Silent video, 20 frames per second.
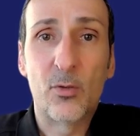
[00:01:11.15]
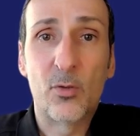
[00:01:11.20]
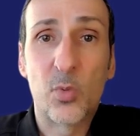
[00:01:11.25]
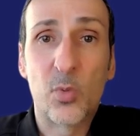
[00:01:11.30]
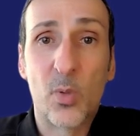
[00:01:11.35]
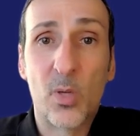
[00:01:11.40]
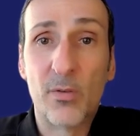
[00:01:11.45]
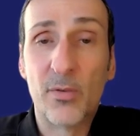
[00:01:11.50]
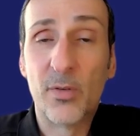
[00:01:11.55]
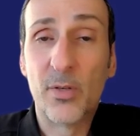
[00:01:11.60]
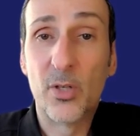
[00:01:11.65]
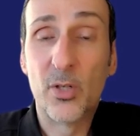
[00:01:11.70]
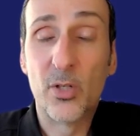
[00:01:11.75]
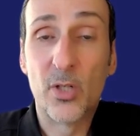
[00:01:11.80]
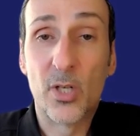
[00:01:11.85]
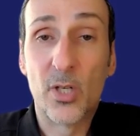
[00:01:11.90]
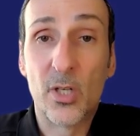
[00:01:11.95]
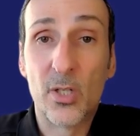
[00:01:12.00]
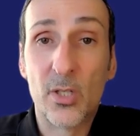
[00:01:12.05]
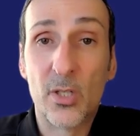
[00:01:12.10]

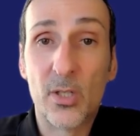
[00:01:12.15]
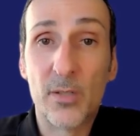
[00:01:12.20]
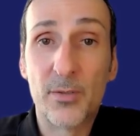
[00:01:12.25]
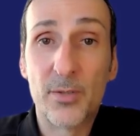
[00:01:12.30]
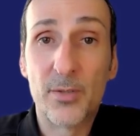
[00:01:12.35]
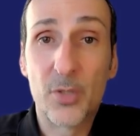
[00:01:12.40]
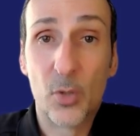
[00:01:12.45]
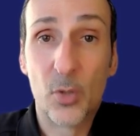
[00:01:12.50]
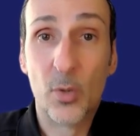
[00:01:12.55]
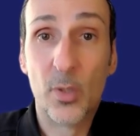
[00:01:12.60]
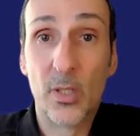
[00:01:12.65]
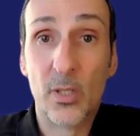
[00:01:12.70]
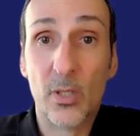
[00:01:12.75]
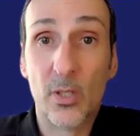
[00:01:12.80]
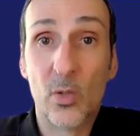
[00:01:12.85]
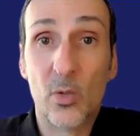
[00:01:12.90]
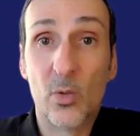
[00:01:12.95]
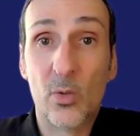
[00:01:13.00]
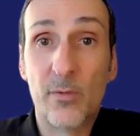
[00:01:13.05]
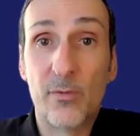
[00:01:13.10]
$1,200 student
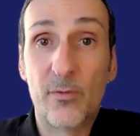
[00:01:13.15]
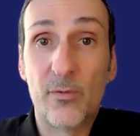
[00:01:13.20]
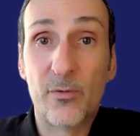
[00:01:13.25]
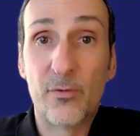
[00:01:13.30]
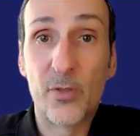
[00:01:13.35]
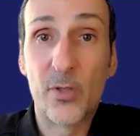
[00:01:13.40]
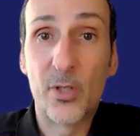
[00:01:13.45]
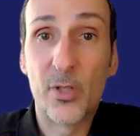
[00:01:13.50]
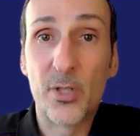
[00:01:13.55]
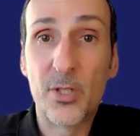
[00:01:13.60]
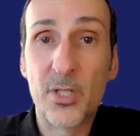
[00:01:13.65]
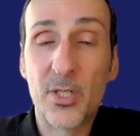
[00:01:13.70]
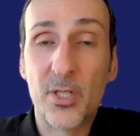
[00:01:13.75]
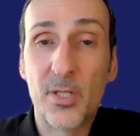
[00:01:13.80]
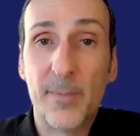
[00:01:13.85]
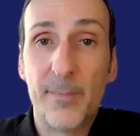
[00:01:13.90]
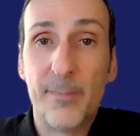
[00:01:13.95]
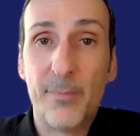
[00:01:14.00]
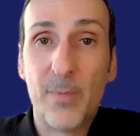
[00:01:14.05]
loan first,